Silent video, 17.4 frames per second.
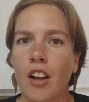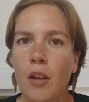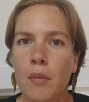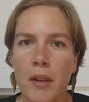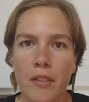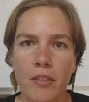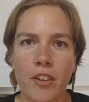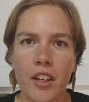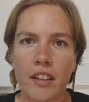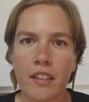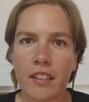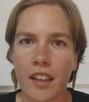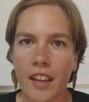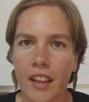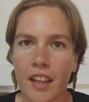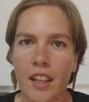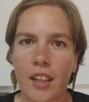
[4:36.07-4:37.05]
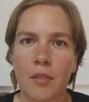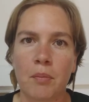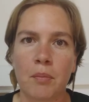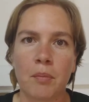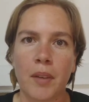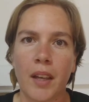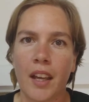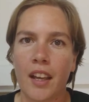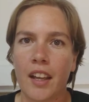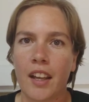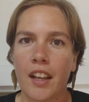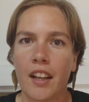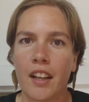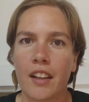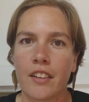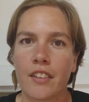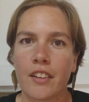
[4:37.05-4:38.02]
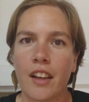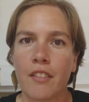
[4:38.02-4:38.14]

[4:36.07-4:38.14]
all my friends came and